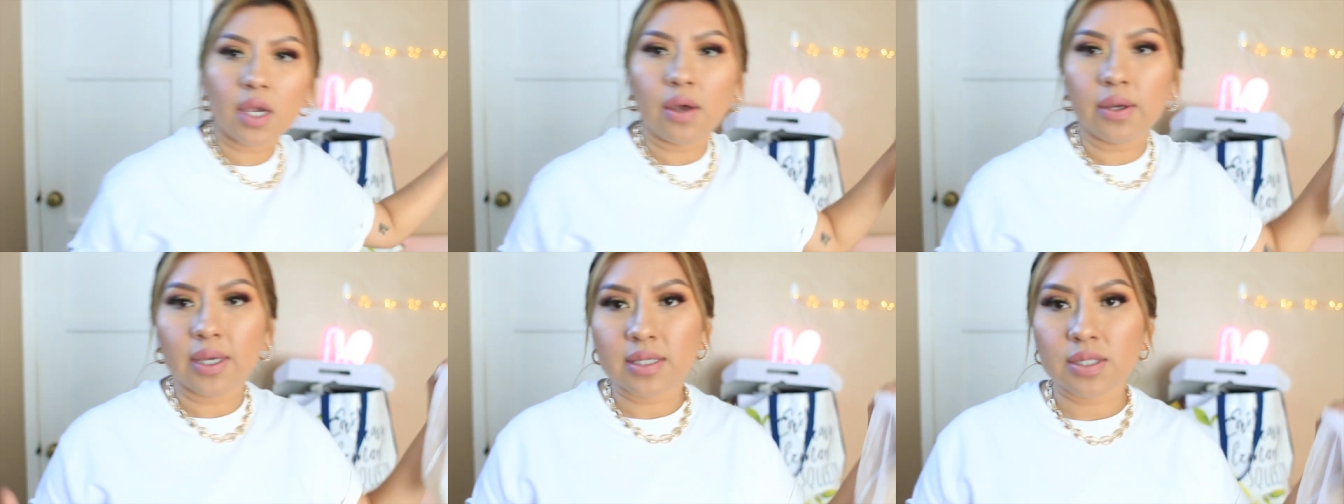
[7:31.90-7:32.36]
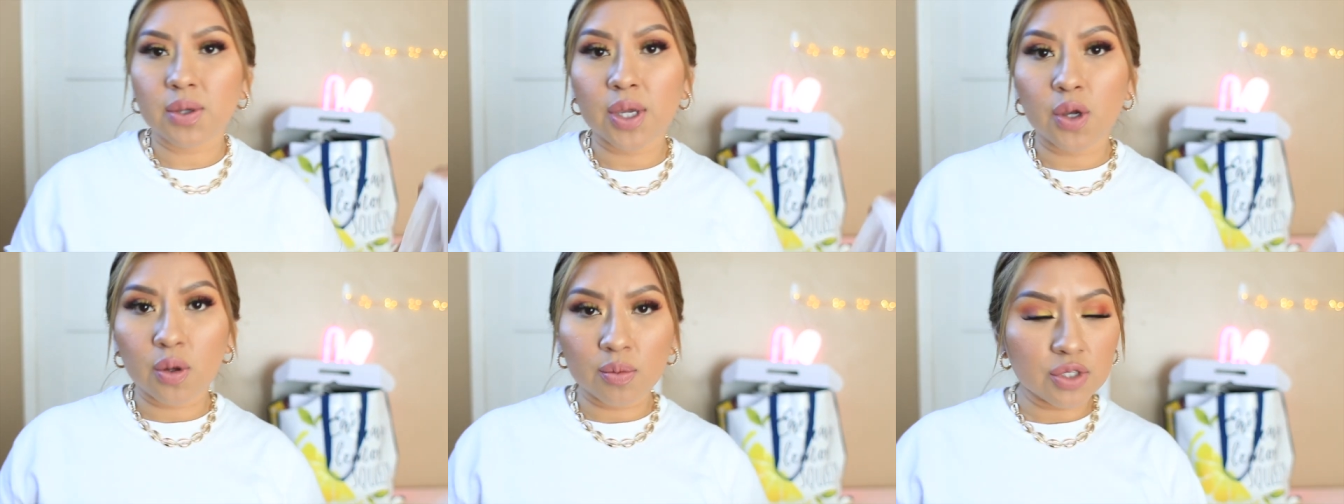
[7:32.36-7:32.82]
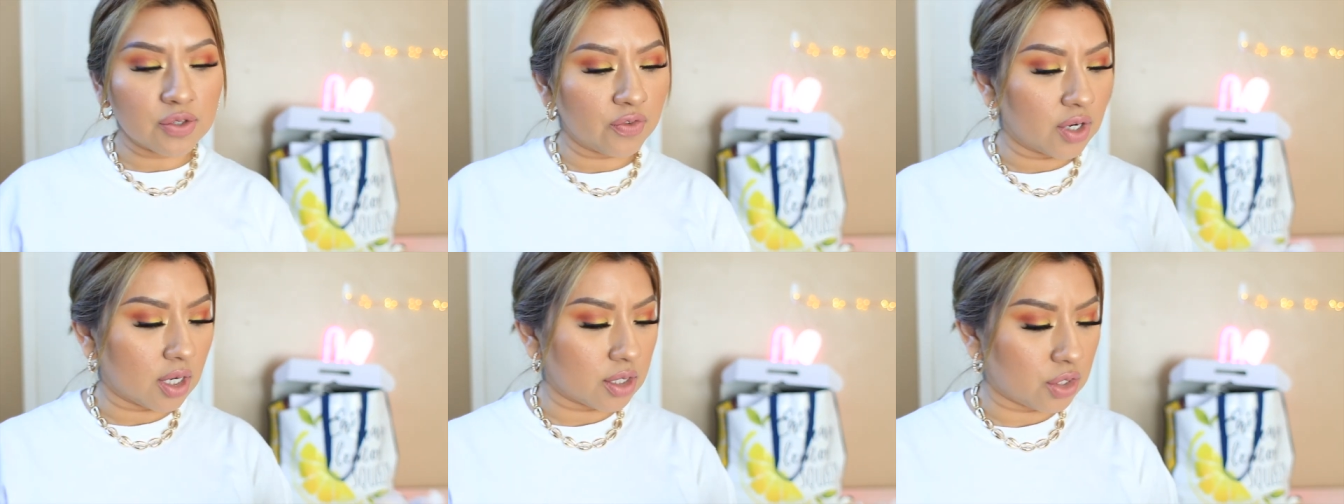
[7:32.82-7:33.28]
Okay, so I almost
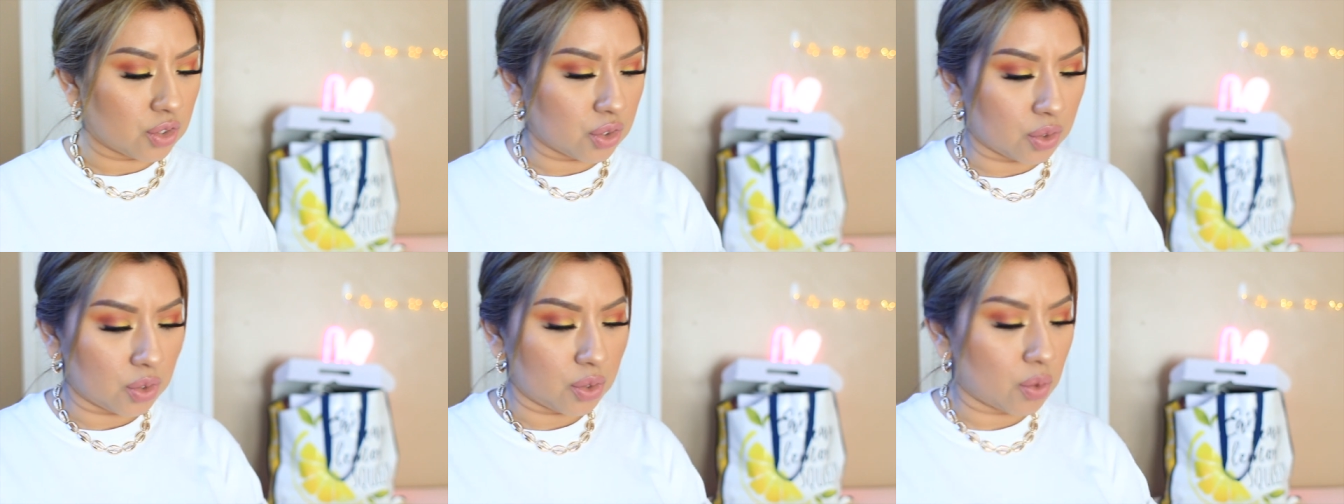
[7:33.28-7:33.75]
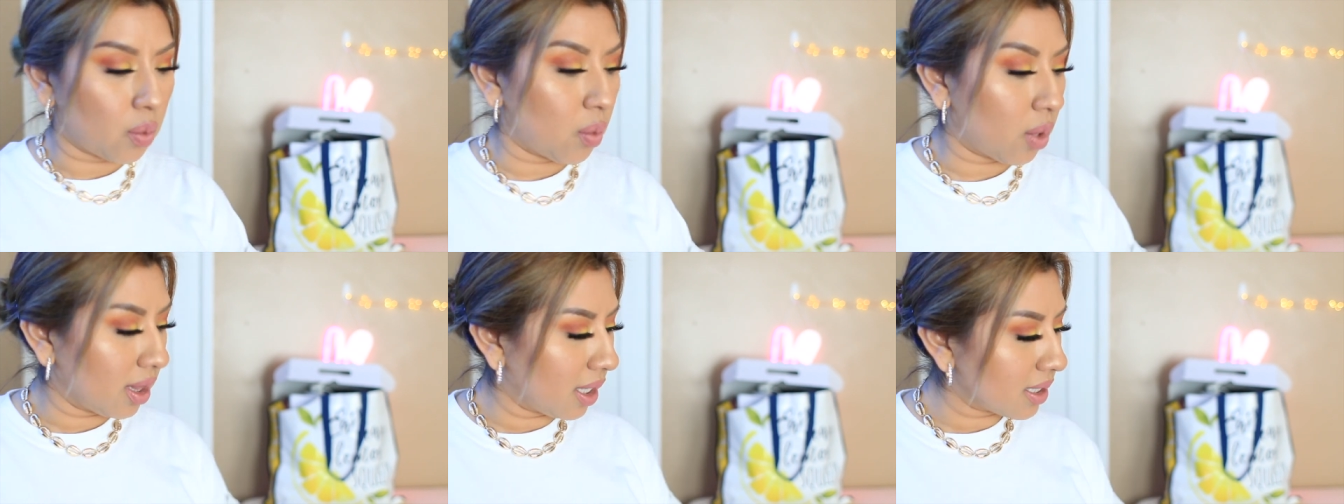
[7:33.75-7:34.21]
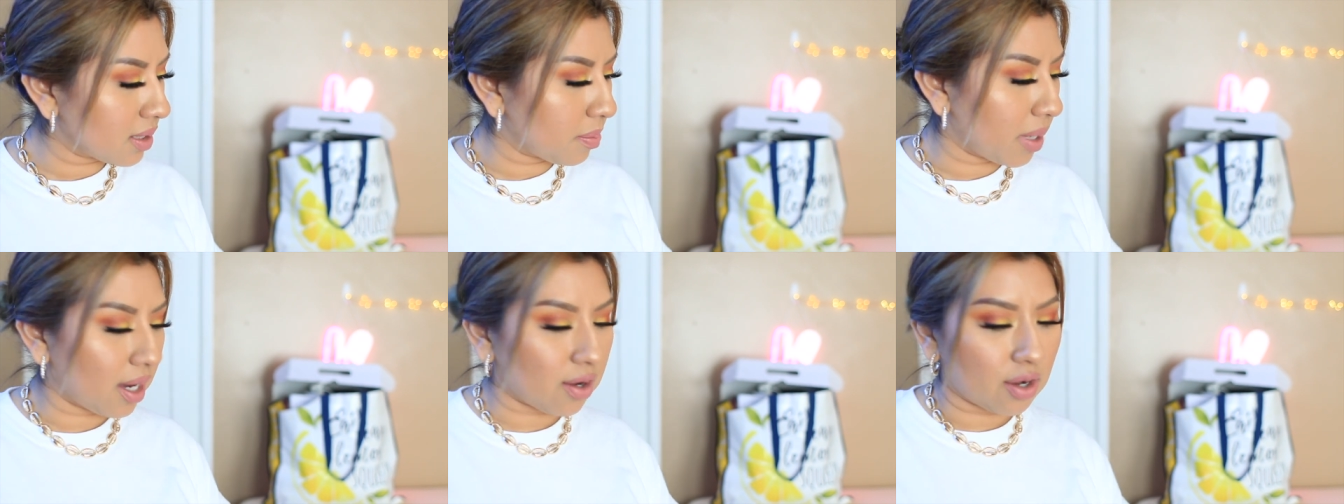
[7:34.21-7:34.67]
forgot to show you one last
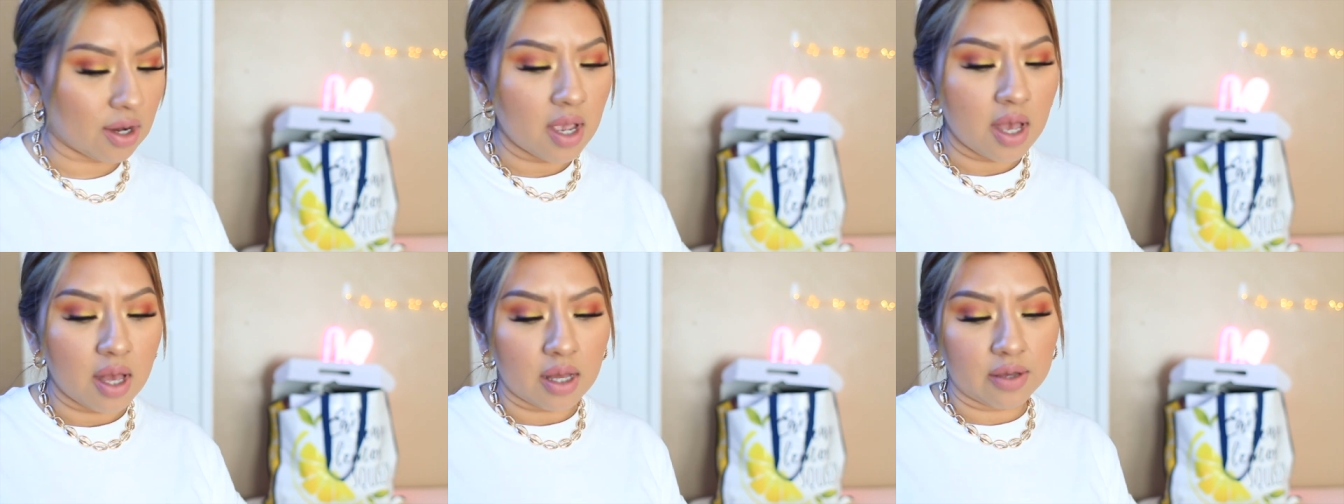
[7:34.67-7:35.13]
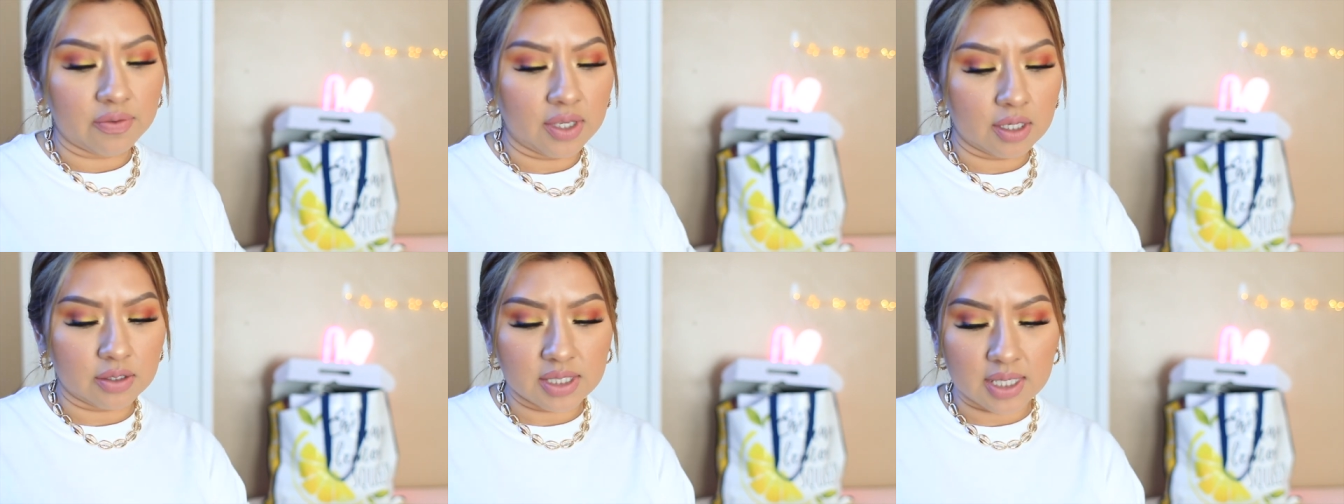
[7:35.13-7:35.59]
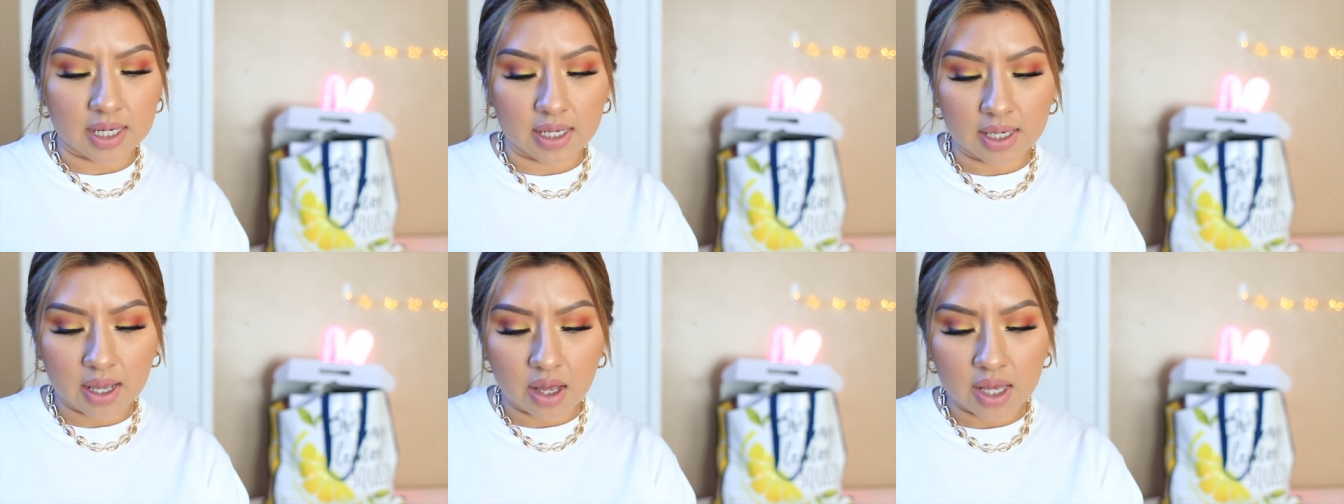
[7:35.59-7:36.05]
pair of heels that I
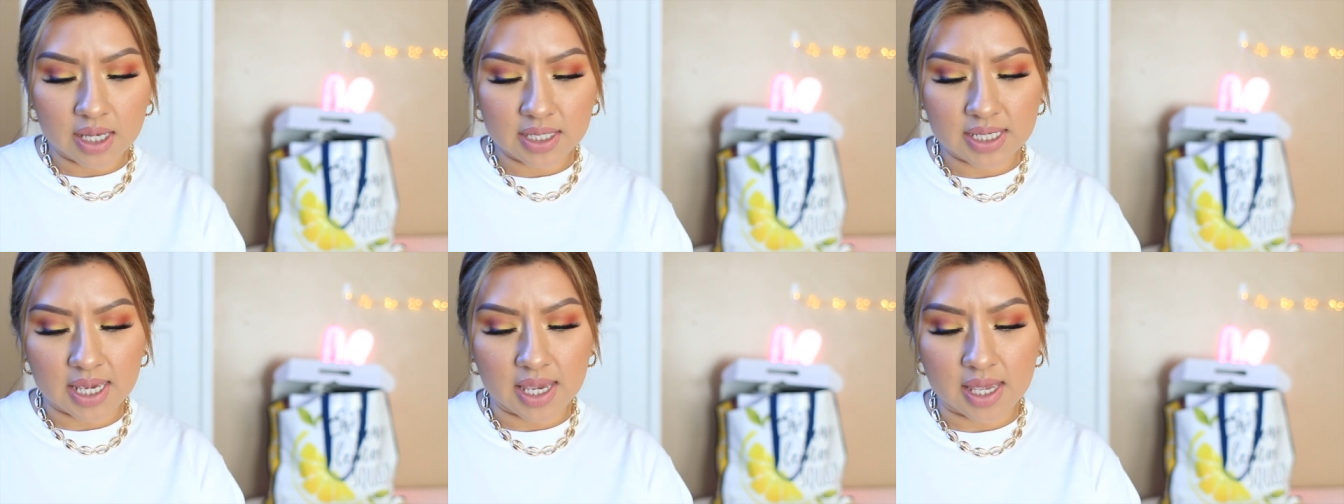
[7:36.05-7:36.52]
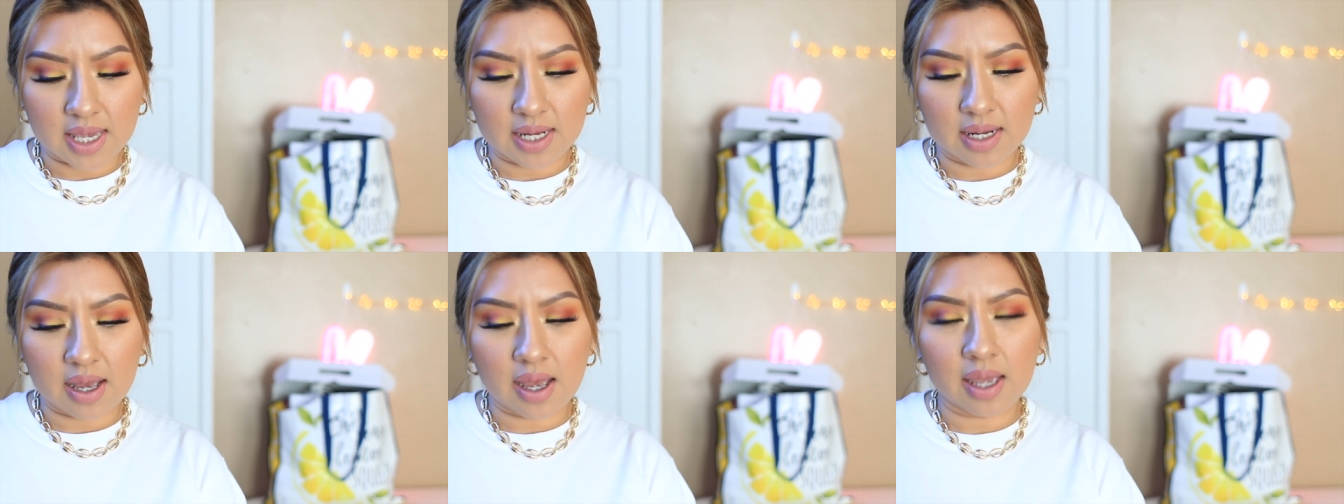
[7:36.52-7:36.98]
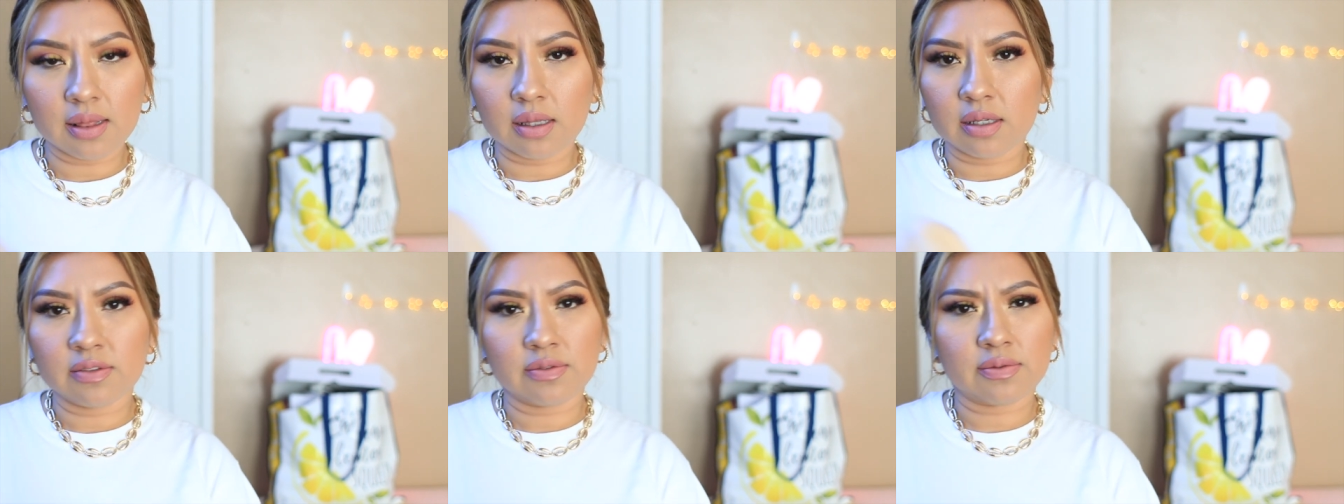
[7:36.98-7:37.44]
got and I
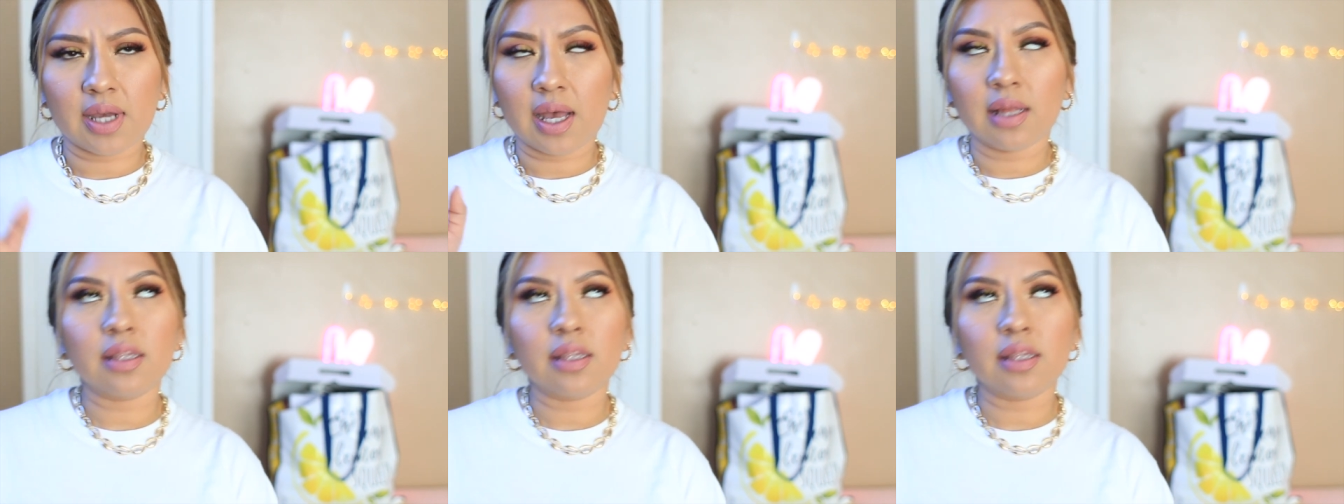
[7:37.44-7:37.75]
love I